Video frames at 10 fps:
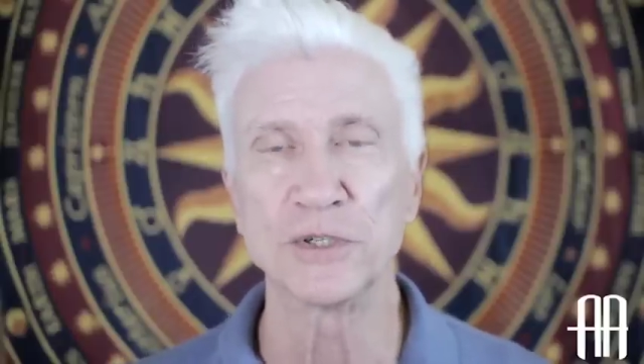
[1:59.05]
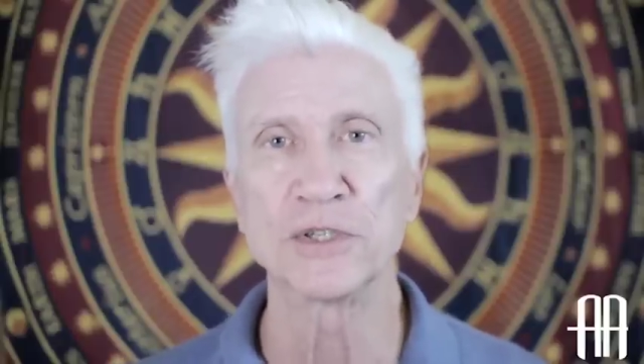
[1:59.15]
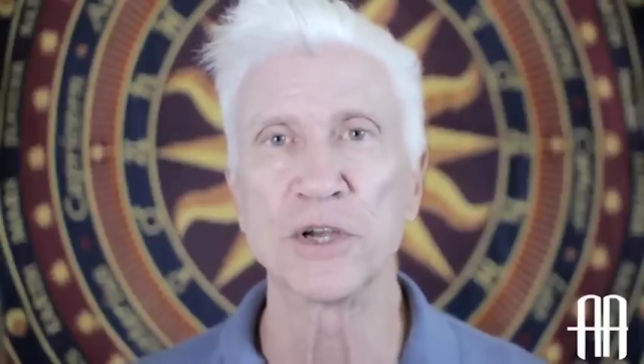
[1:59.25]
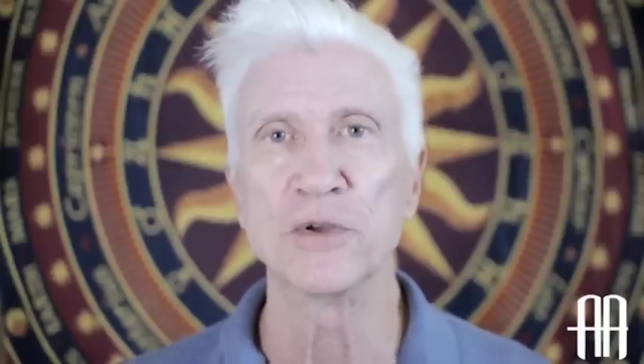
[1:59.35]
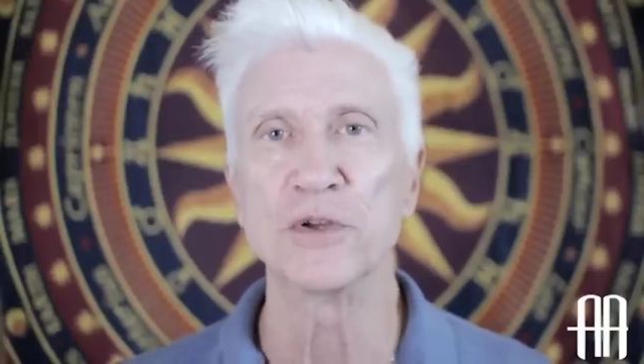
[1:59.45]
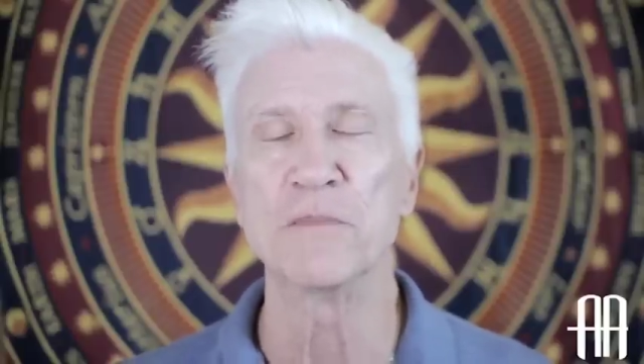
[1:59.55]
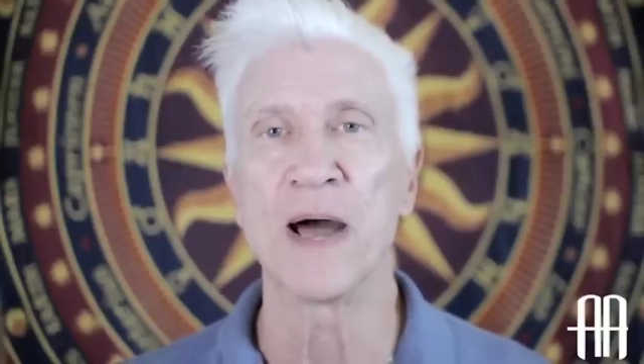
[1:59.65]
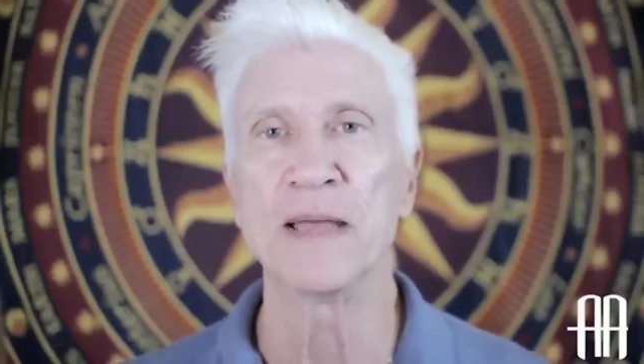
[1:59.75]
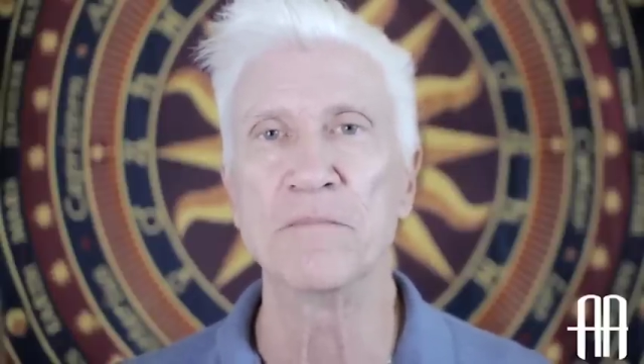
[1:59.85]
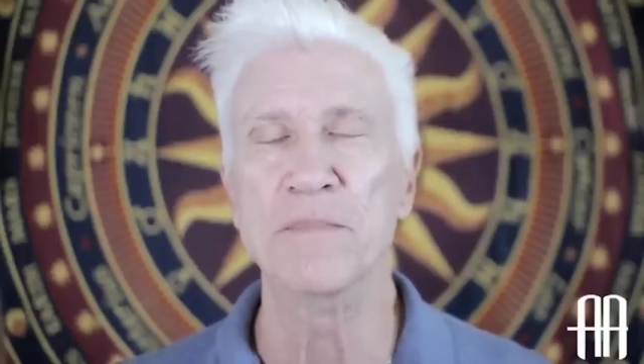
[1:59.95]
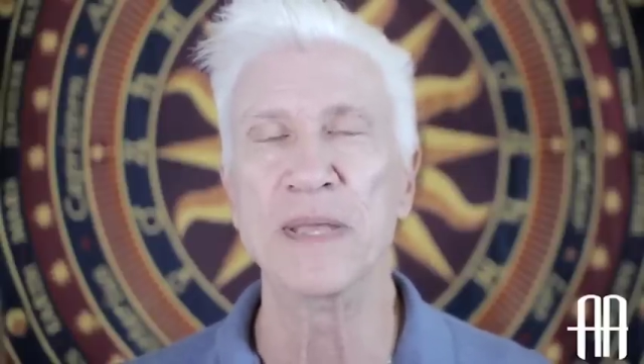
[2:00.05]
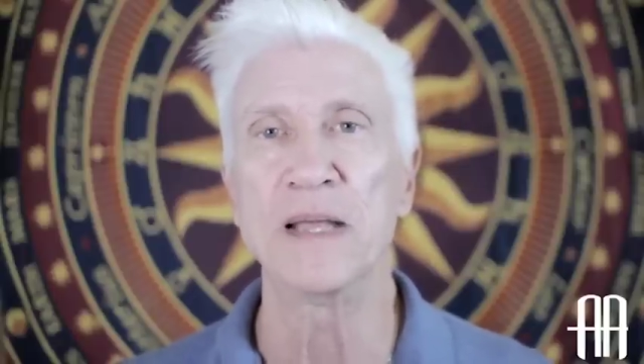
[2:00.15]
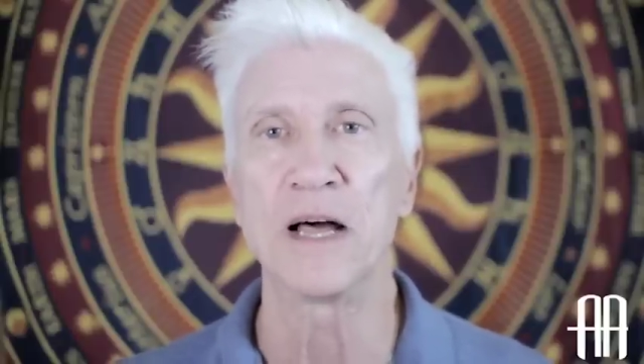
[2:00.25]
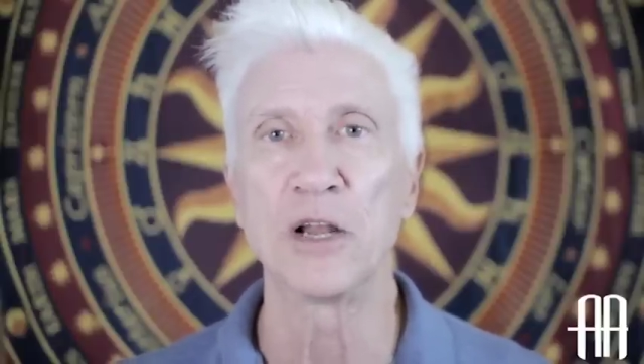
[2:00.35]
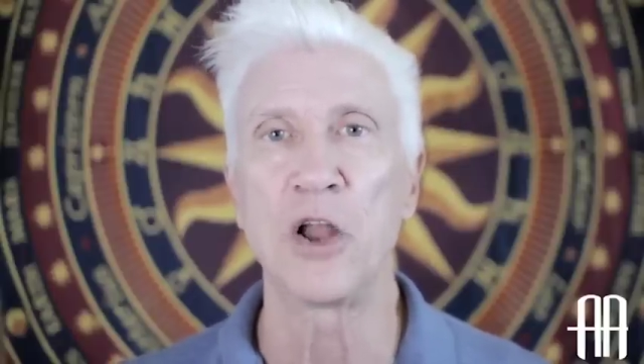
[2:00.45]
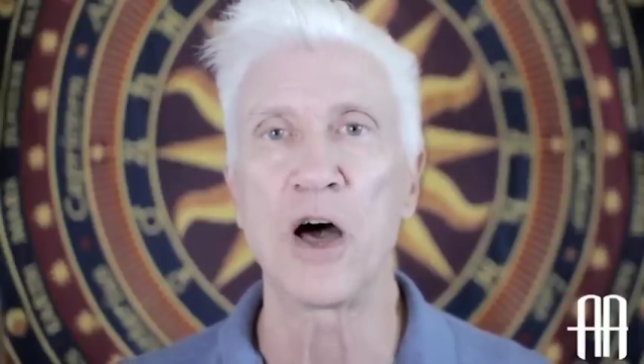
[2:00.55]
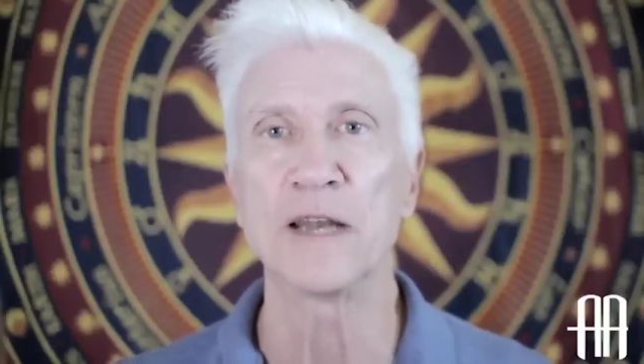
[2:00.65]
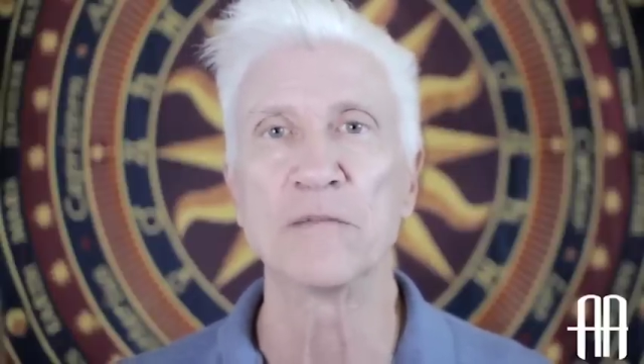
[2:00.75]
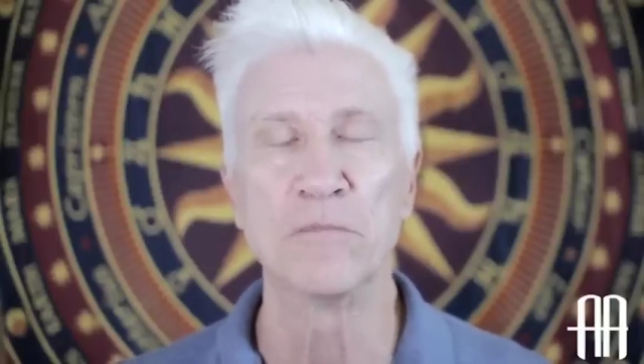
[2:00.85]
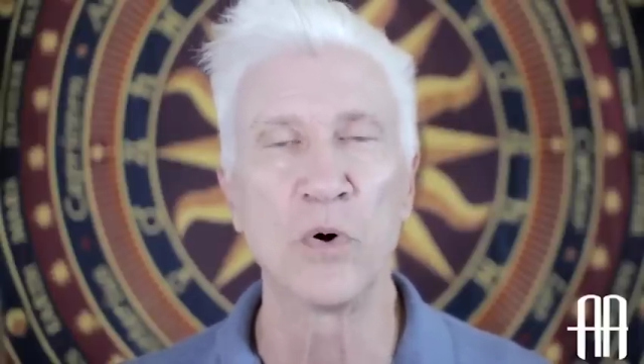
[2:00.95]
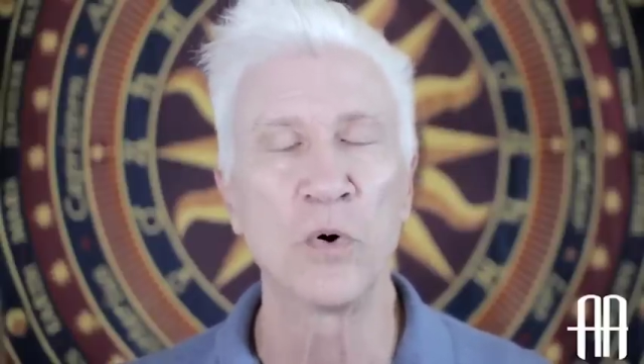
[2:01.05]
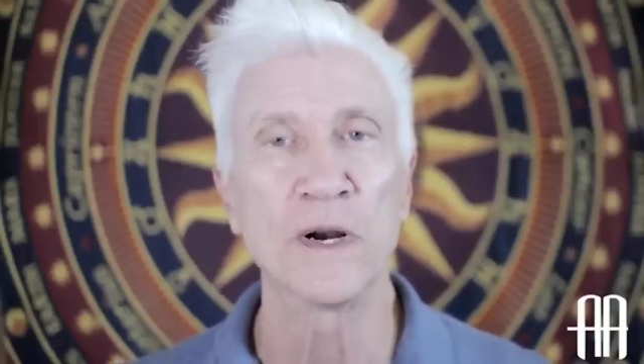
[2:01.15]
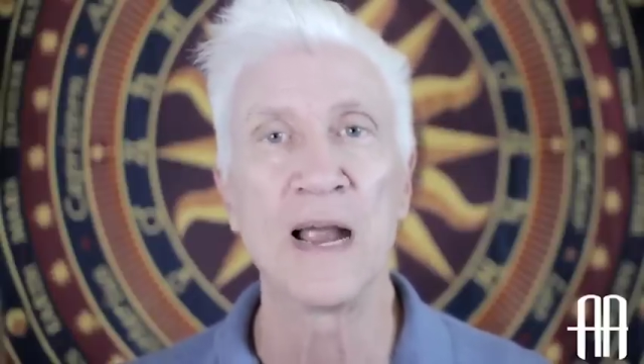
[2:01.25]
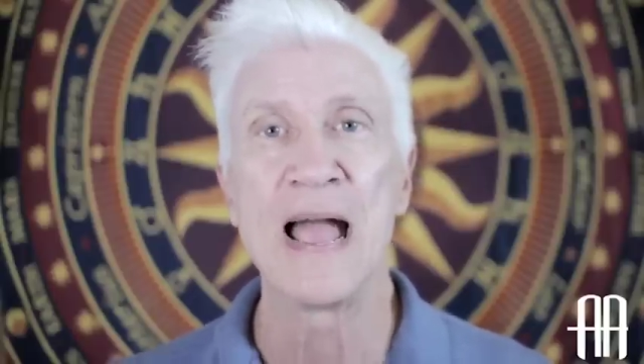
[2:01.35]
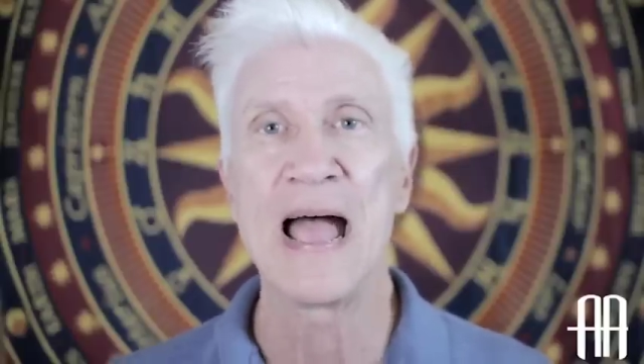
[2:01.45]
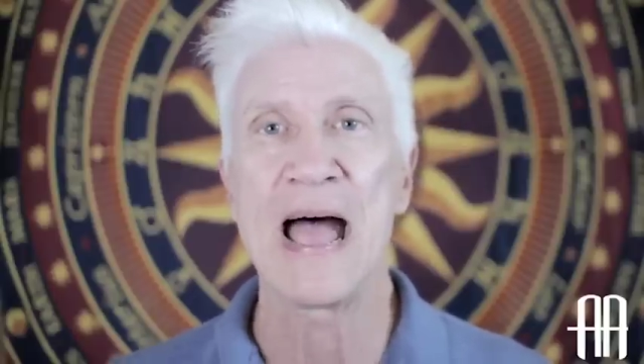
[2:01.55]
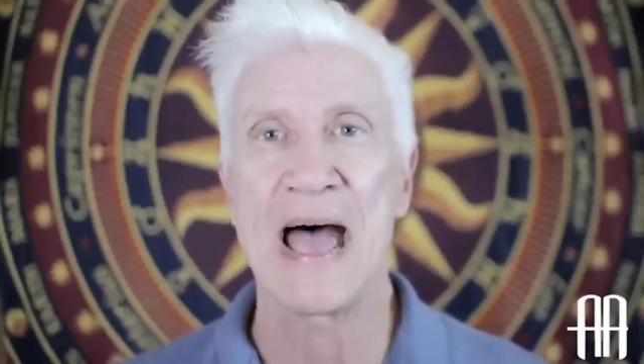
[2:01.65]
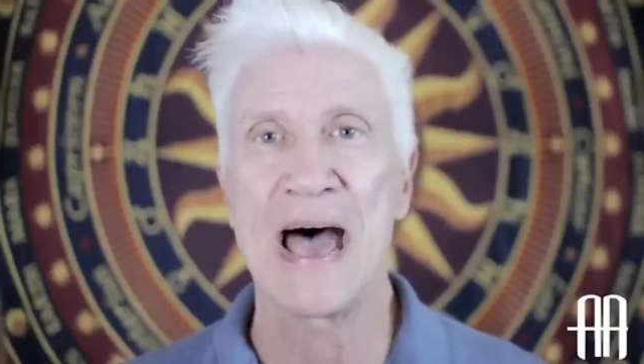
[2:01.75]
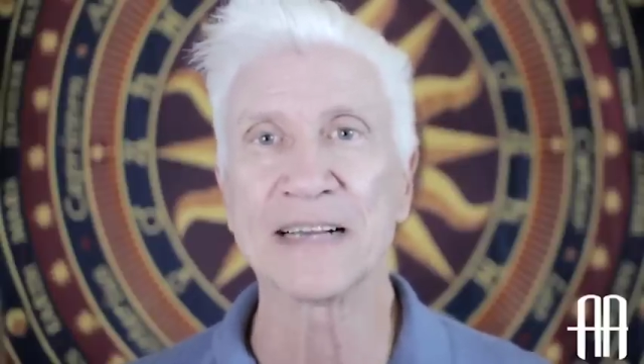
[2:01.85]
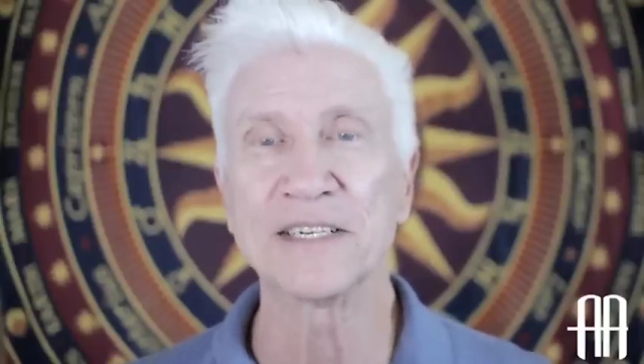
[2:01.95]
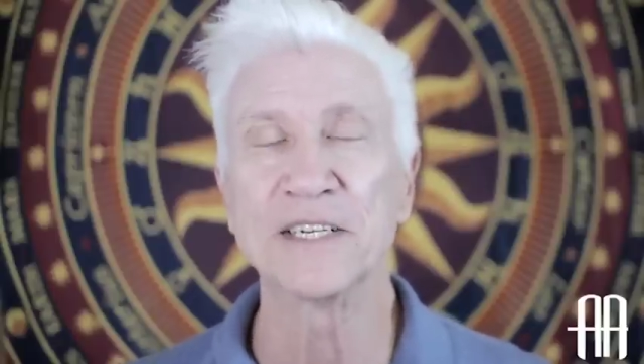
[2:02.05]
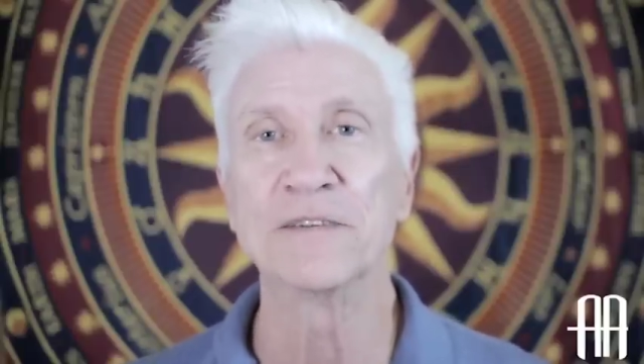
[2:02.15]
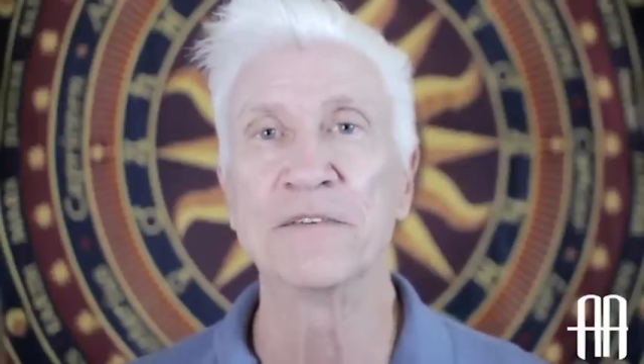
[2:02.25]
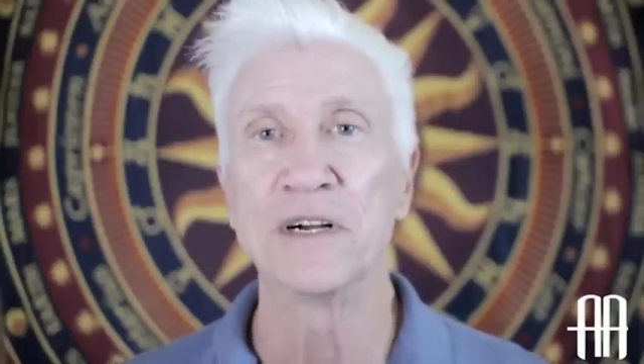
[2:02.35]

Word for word: so you might be a lot more active